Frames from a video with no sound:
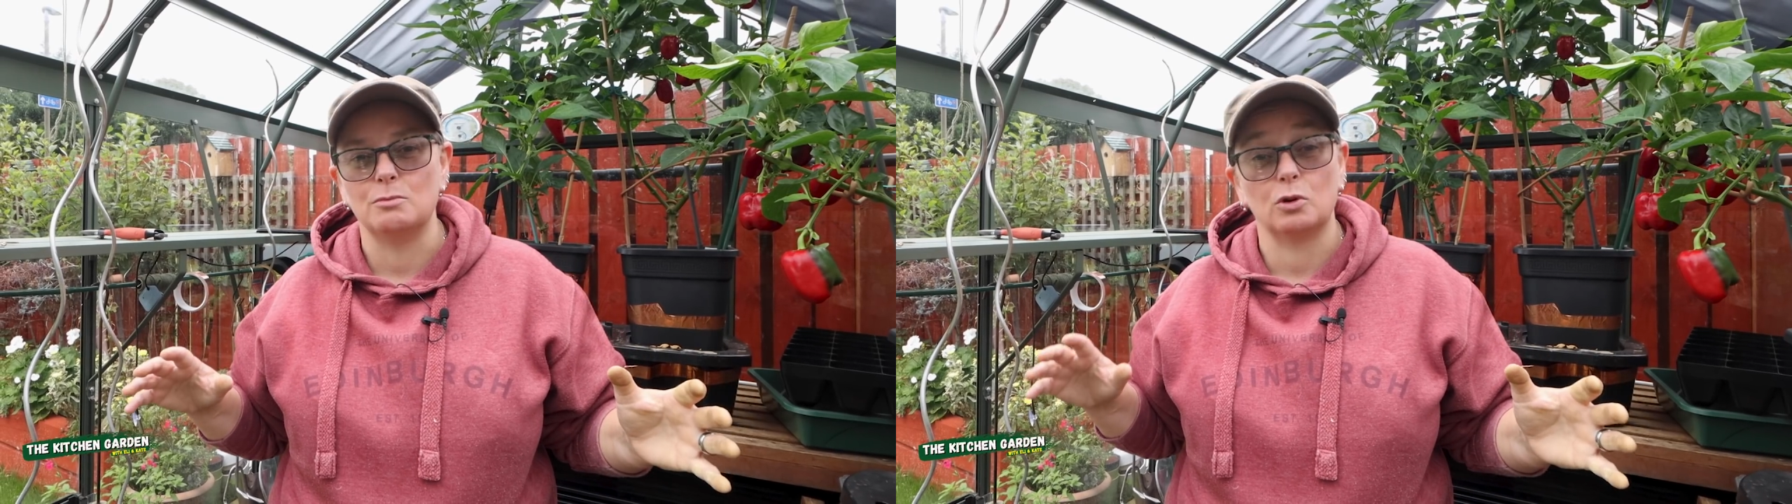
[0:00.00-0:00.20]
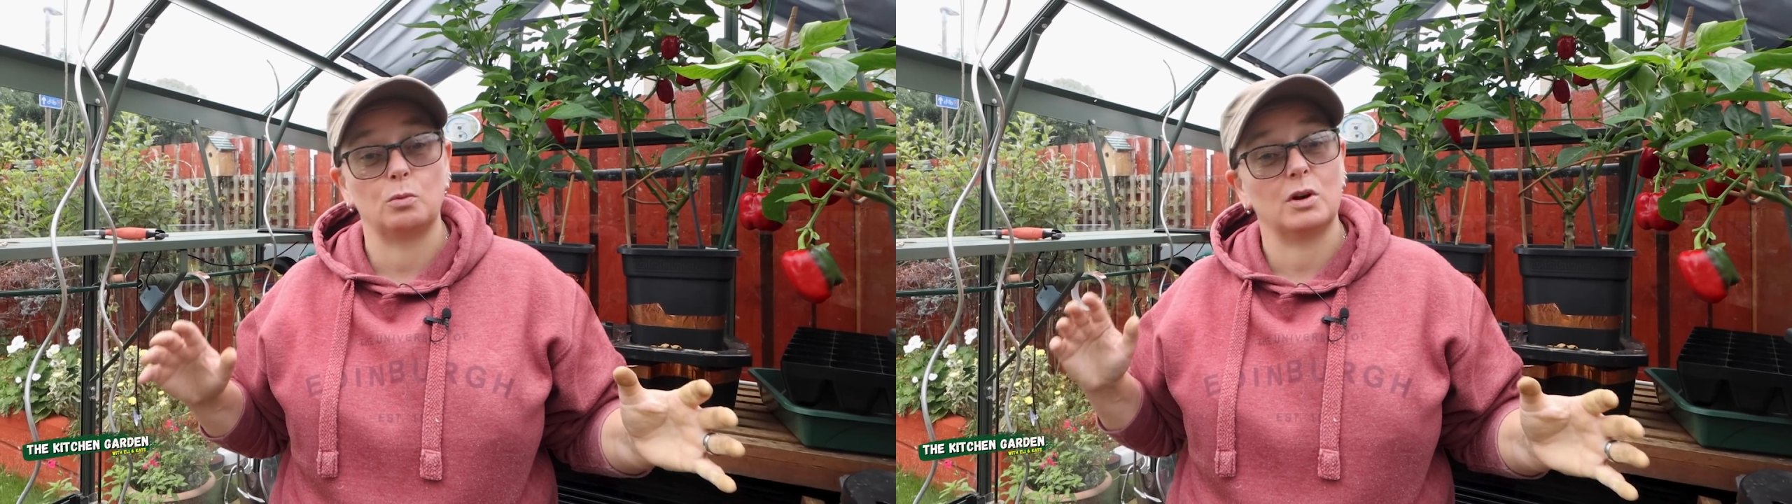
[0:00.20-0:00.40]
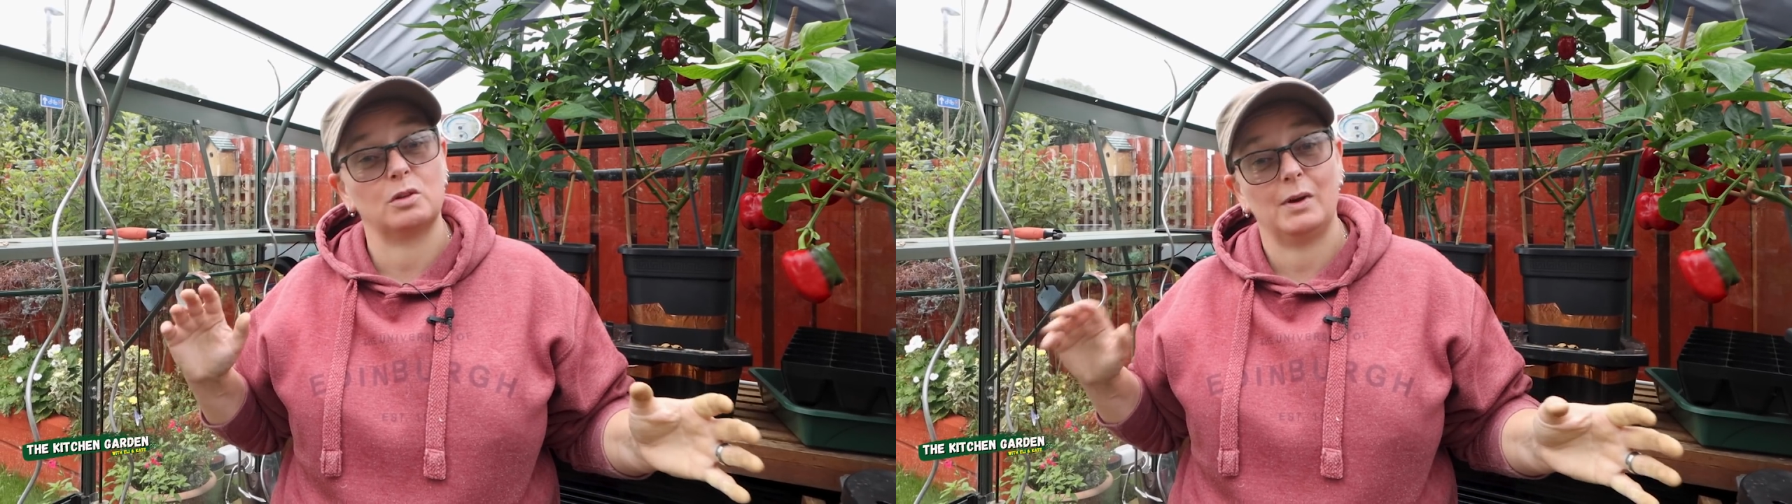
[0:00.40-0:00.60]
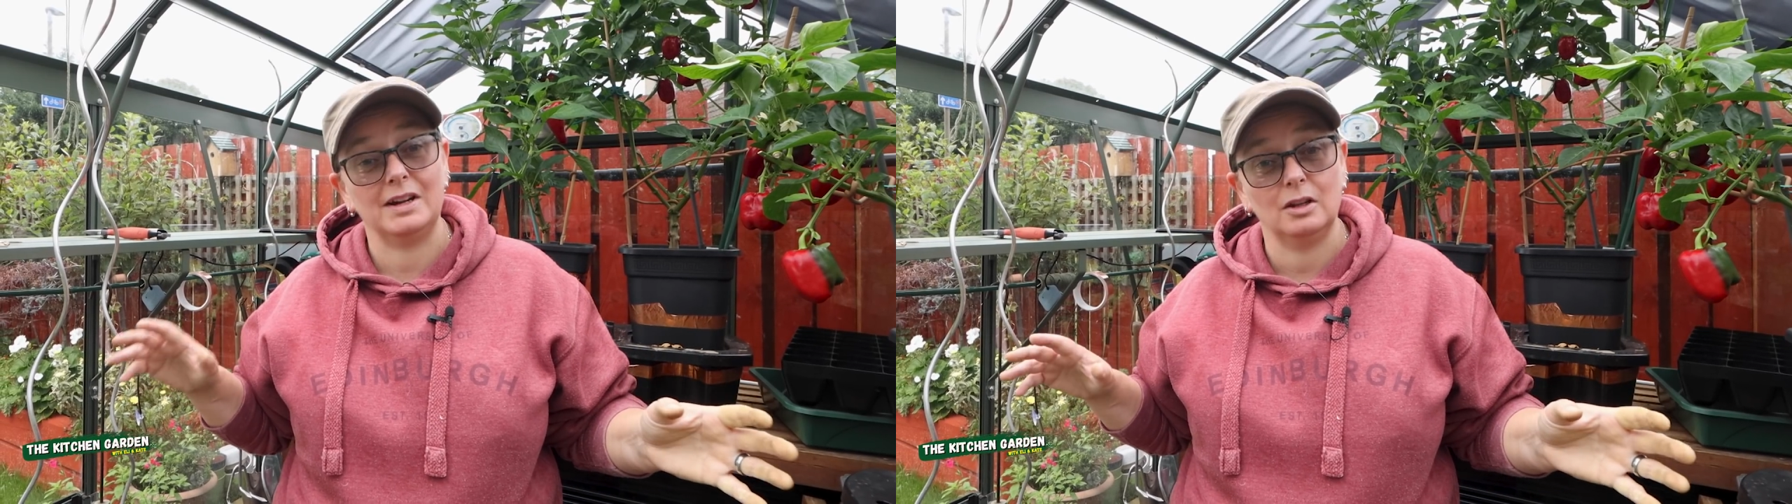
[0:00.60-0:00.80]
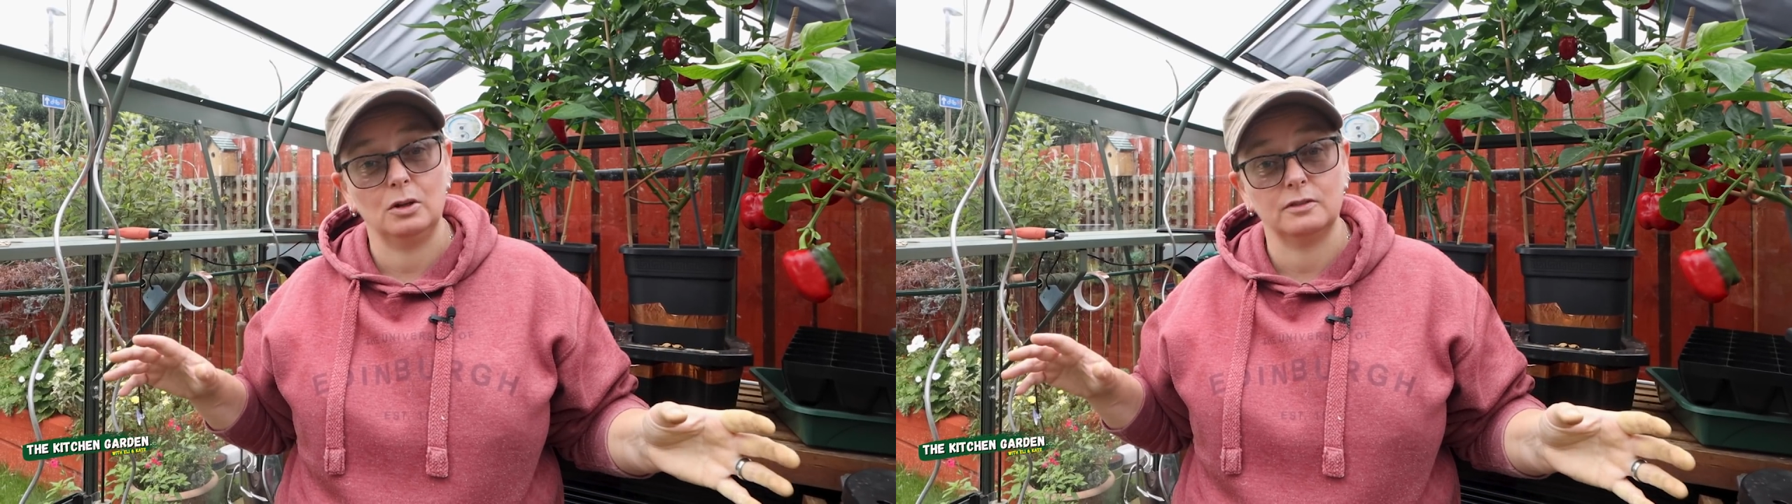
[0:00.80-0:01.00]
more
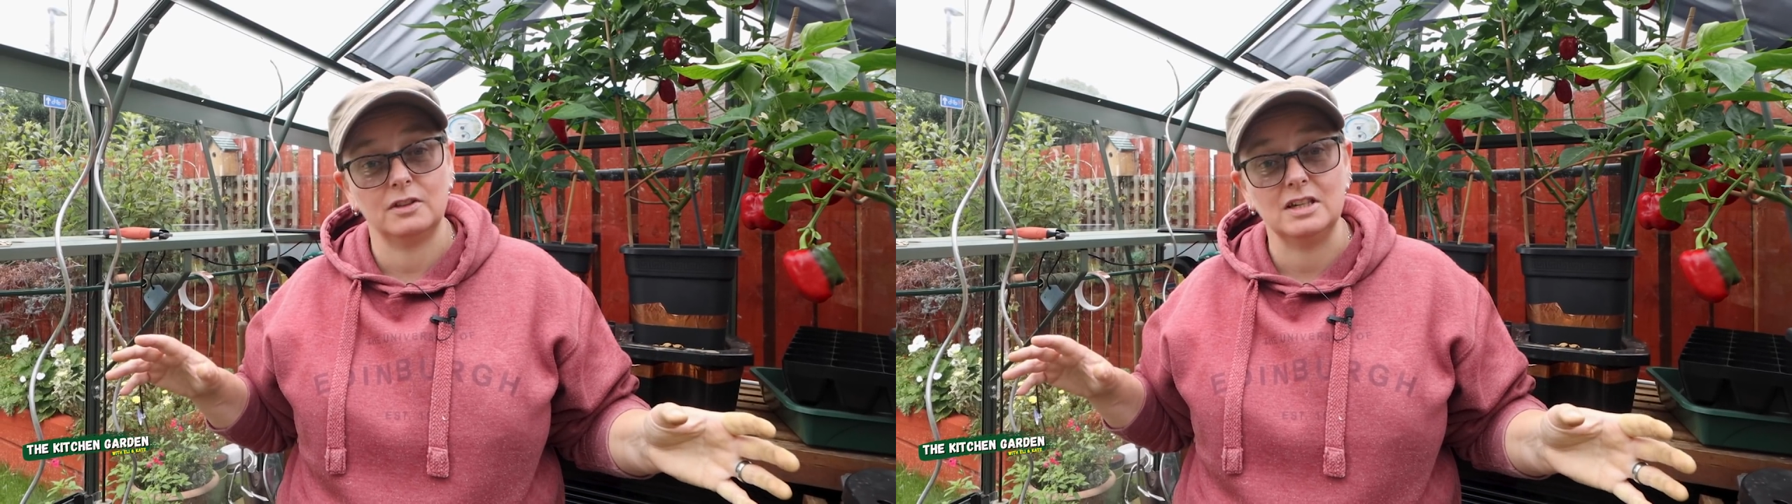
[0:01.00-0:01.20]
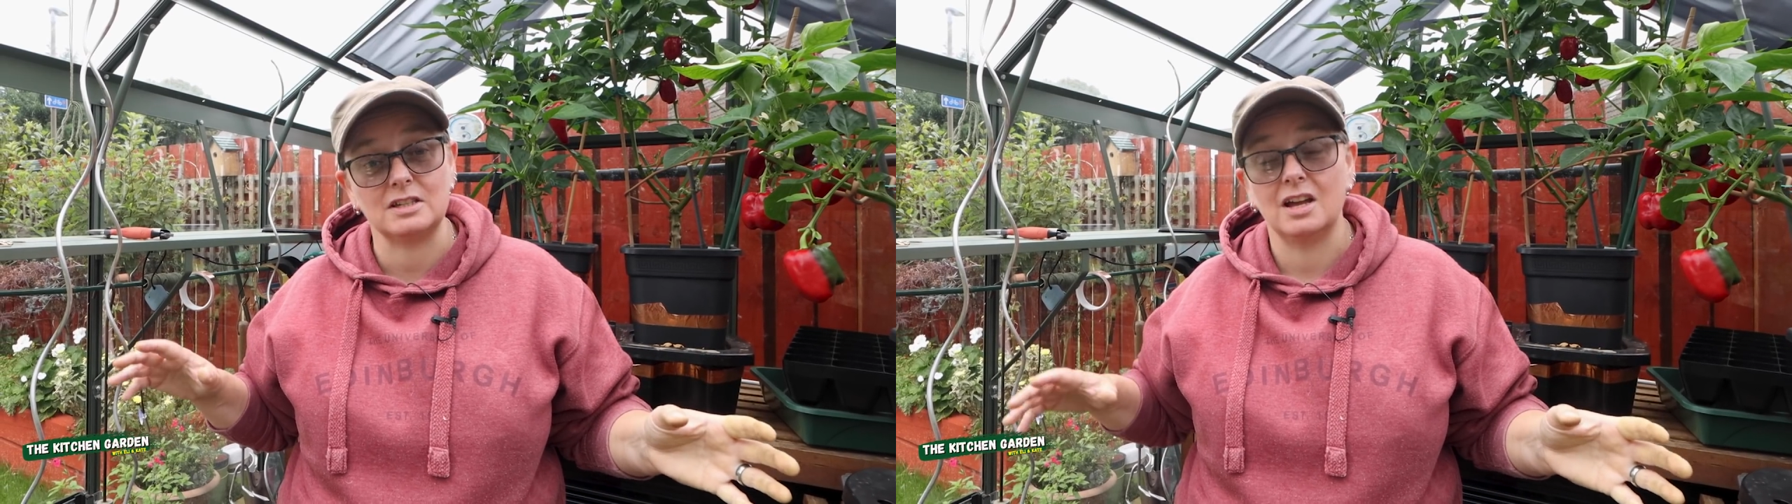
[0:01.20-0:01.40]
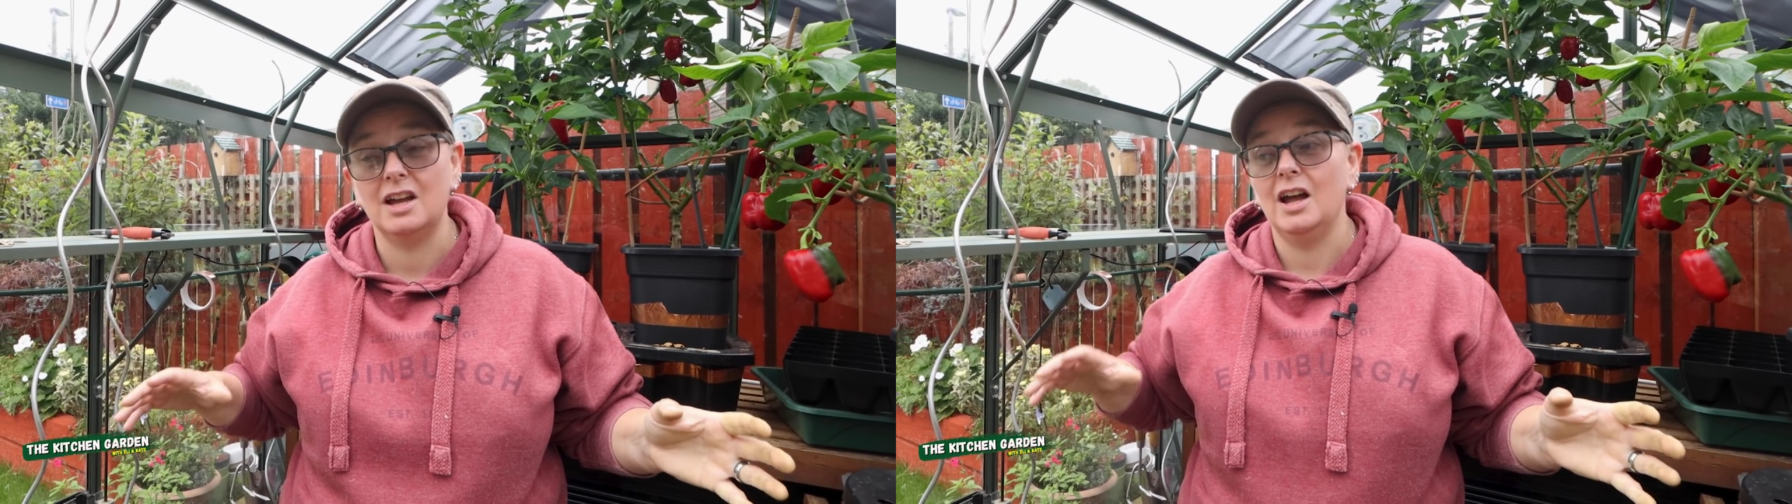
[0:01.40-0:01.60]
worthwhile out of these,